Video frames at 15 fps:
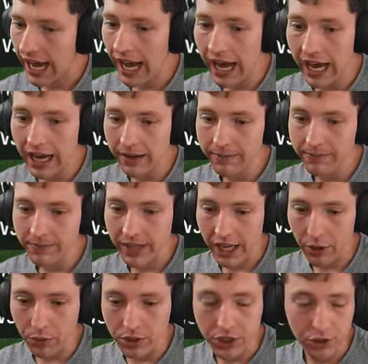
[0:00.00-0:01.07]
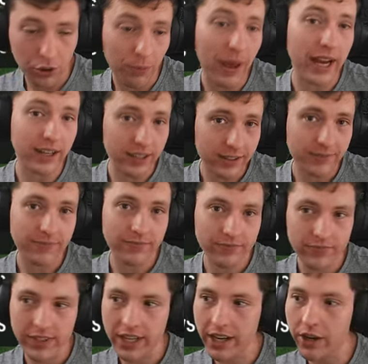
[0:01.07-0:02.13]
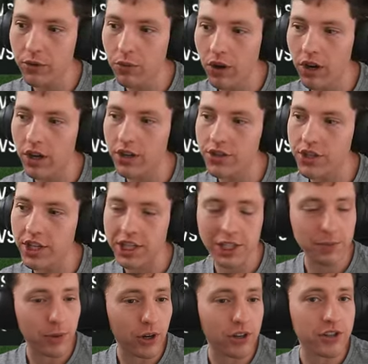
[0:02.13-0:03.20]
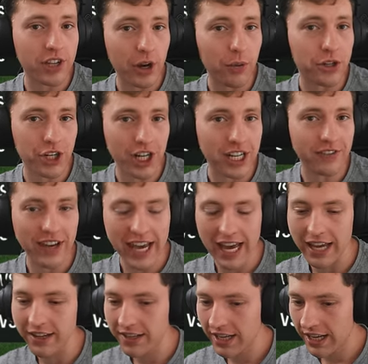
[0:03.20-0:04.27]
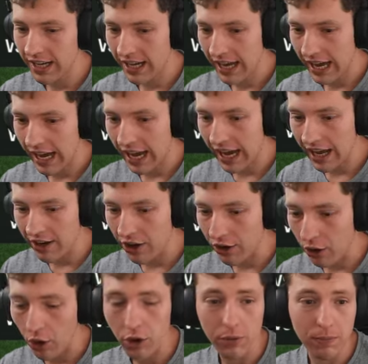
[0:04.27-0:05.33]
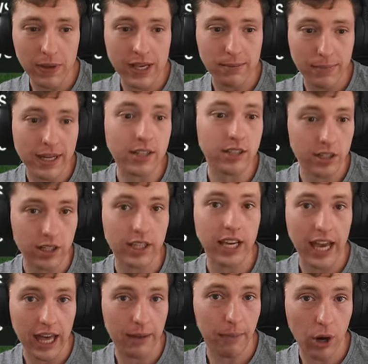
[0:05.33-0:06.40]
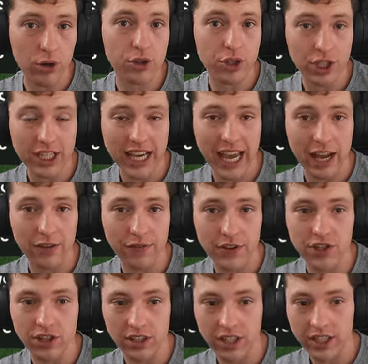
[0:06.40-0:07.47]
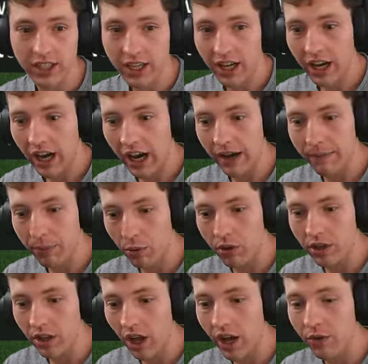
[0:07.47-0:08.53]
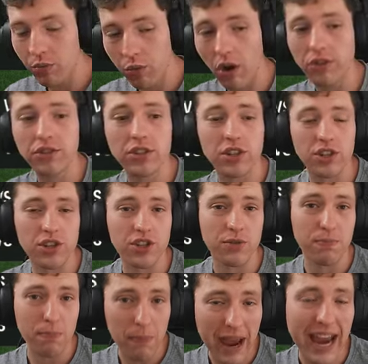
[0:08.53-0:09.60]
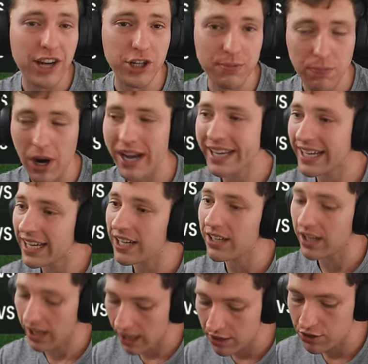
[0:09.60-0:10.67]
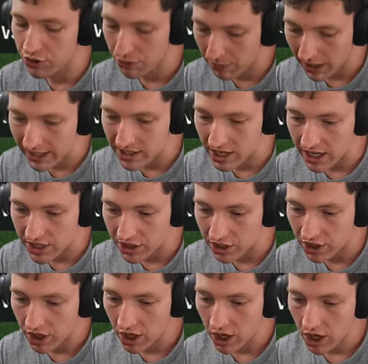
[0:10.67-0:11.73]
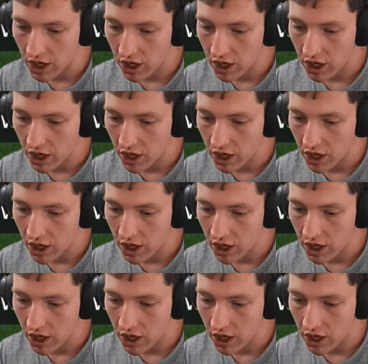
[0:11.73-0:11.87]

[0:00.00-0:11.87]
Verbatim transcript: Um, it was traumatic. It was an experience I wish I never had, and it hurt me mentally, emotionally, and physically. I borderline wanted to smash my head into my desk